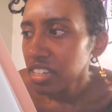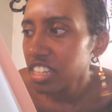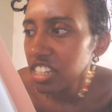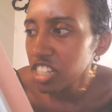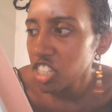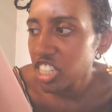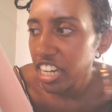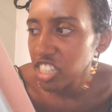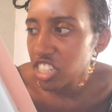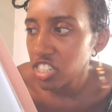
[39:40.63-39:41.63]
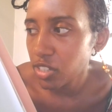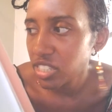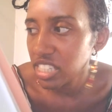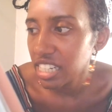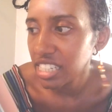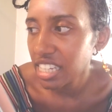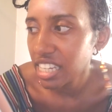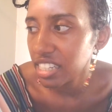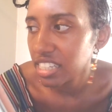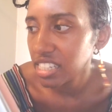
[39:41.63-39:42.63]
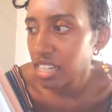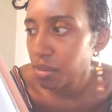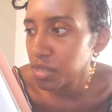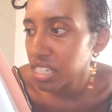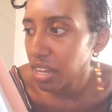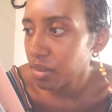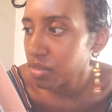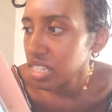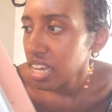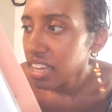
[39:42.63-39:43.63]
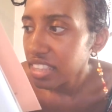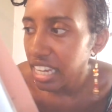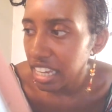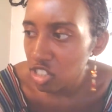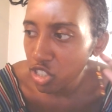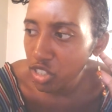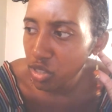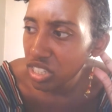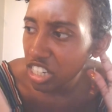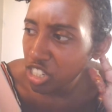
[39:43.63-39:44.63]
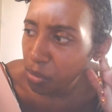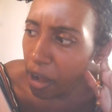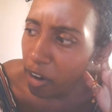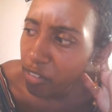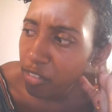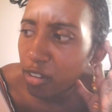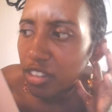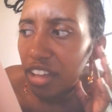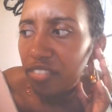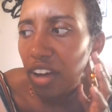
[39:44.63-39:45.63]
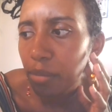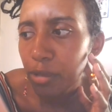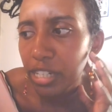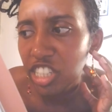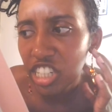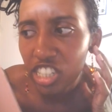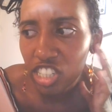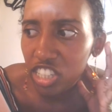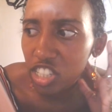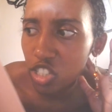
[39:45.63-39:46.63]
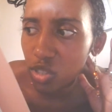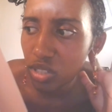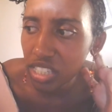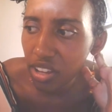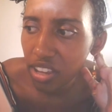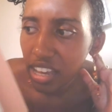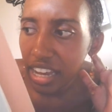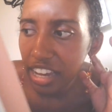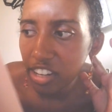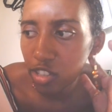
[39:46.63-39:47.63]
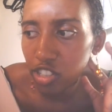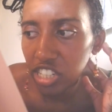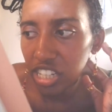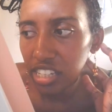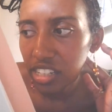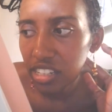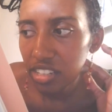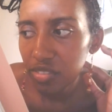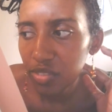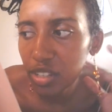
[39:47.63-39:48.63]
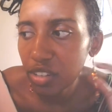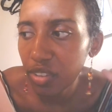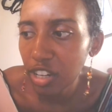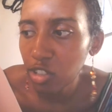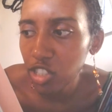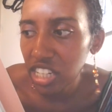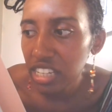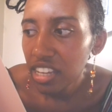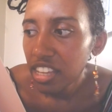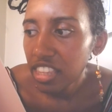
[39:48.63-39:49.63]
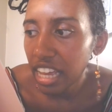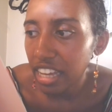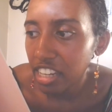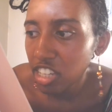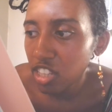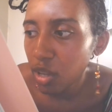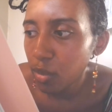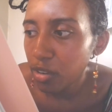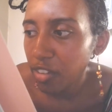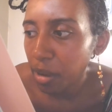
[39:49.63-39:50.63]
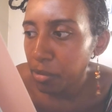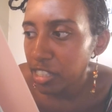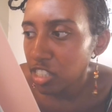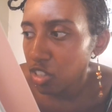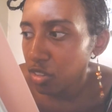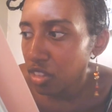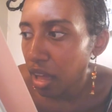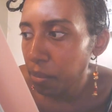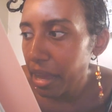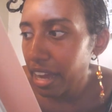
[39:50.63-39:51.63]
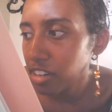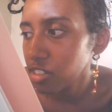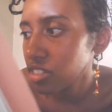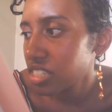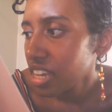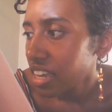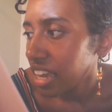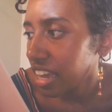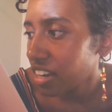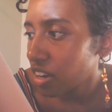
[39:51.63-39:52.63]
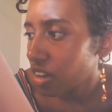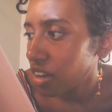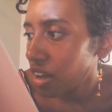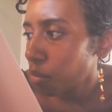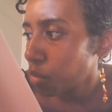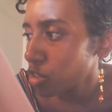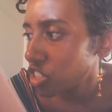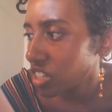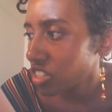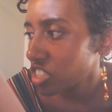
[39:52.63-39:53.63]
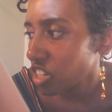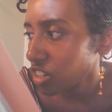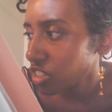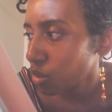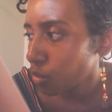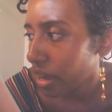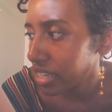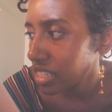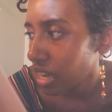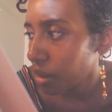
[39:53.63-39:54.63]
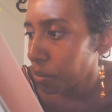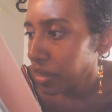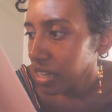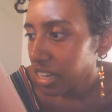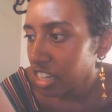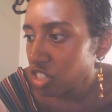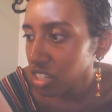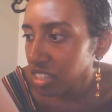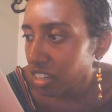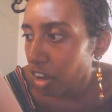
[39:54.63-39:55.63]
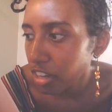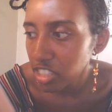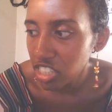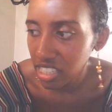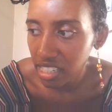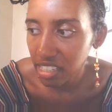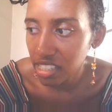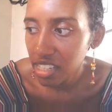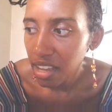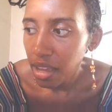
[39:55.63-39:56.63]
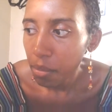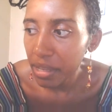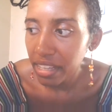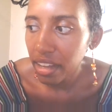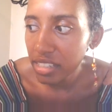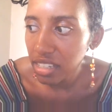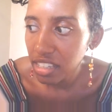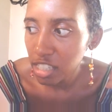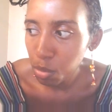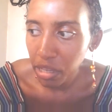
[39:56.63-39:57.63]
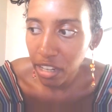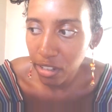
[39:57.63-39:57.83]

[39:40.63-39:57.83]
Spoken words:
The initiations are seen as healings in themselves. They introduce such a powerful love vibration into the student's field of energy, that any lower vibrational thought patterns and emotions start to rise up into the consciousness. Because of this, a